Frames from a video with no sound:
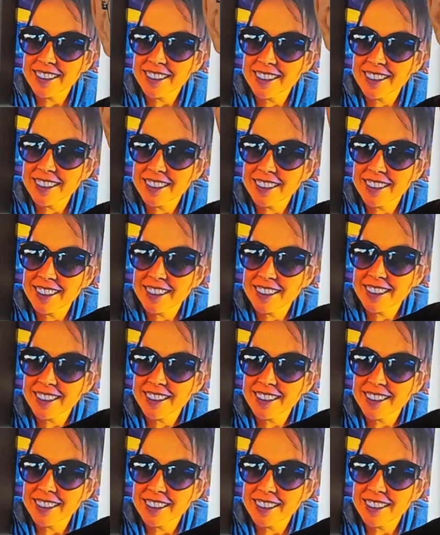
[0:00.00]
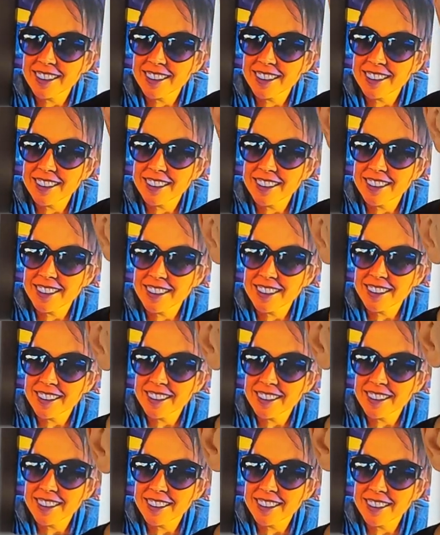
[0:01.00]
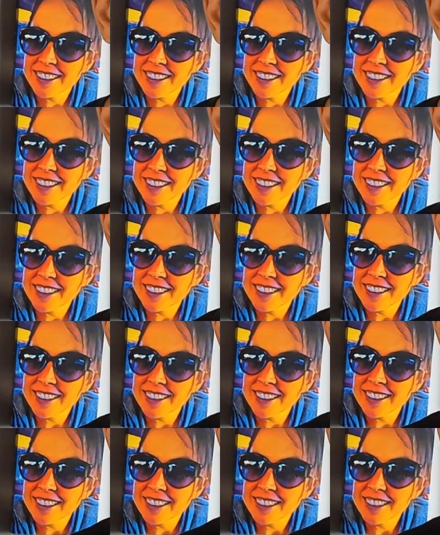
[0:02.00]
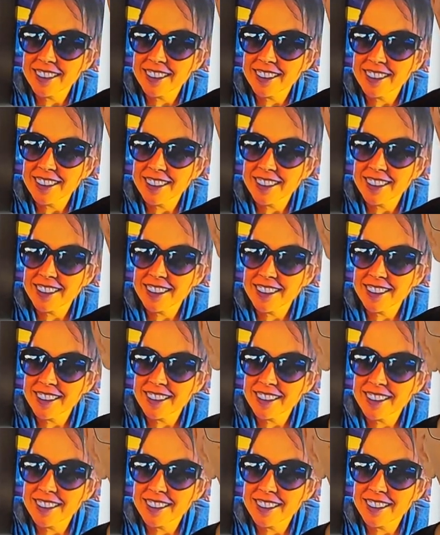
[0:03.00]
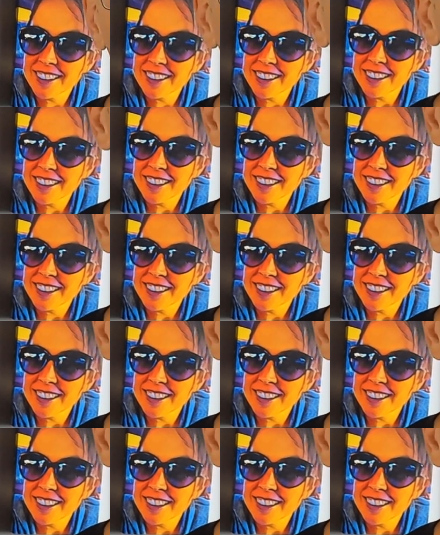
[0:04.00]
The person shown says nothing.